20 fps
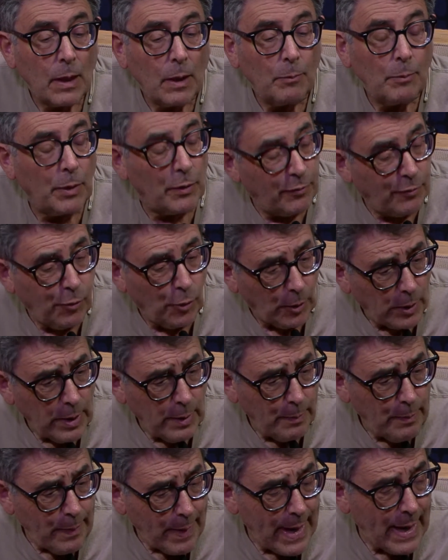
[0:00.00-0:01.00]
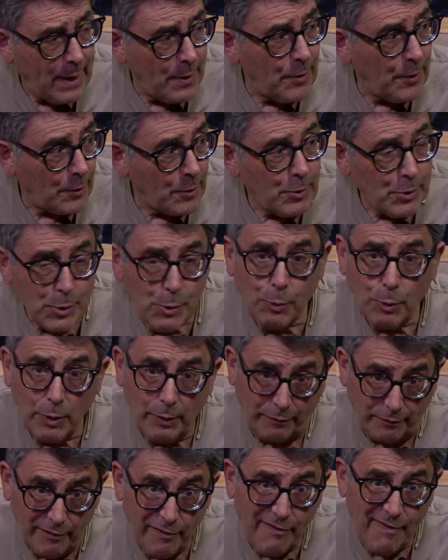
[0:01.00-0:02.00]
Before the Panthers were
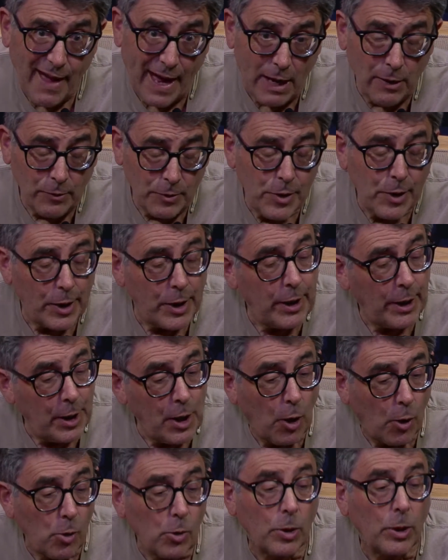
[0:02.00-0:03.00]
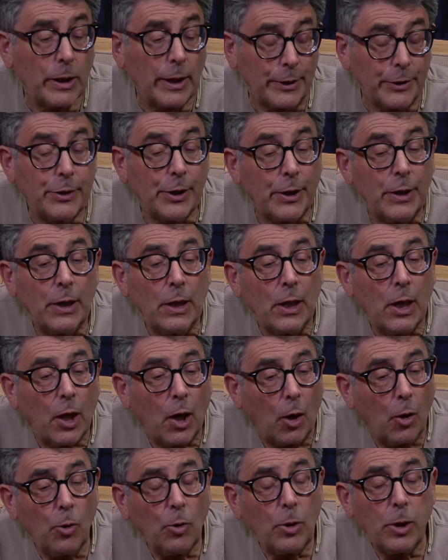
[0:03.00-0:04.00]
founded in Oakland,
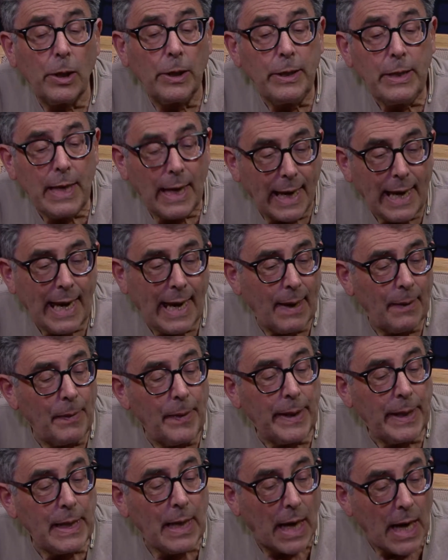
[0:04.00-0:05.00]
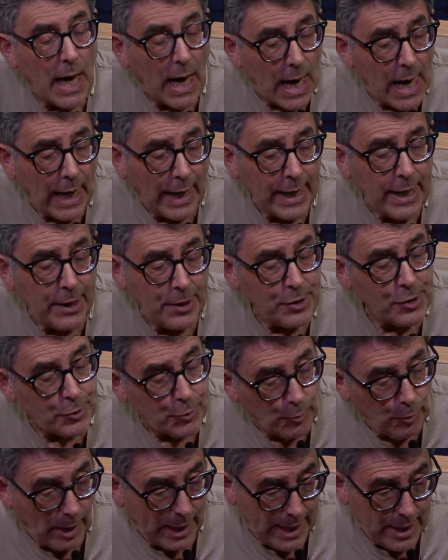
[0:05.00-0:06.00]
Oakland had the highest
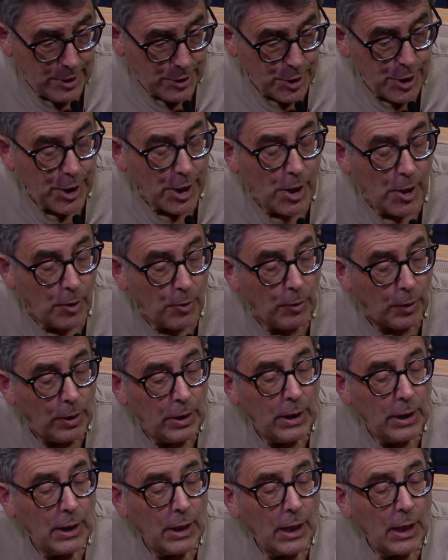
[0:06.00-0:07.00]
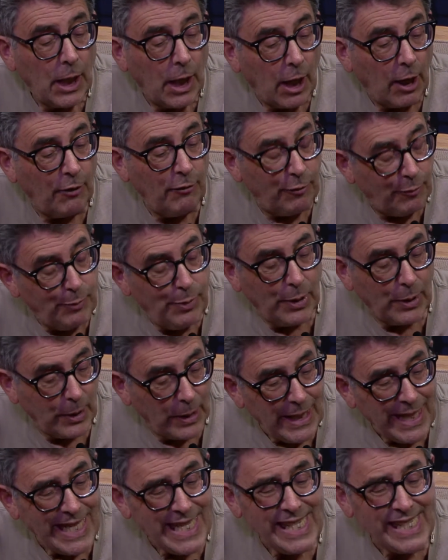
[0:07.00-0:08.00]
ratio of
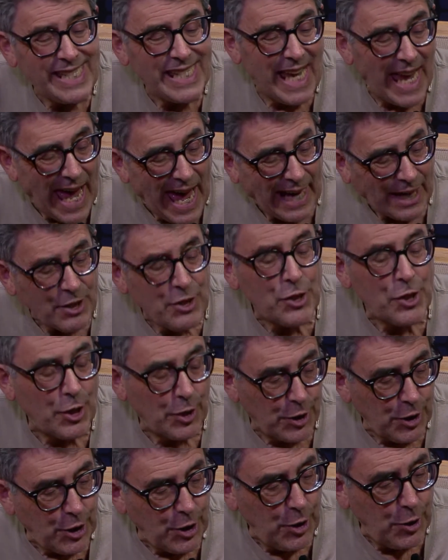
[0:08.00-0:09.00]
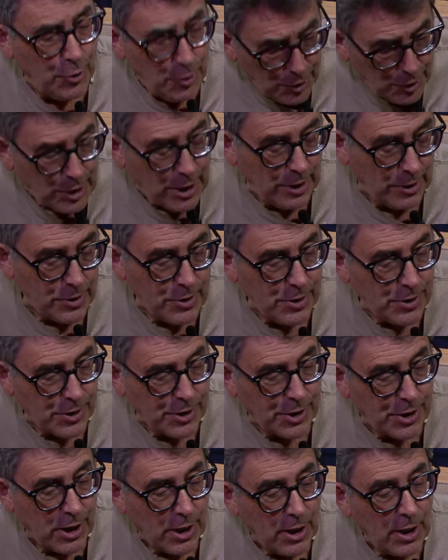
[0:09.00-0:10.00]
police executions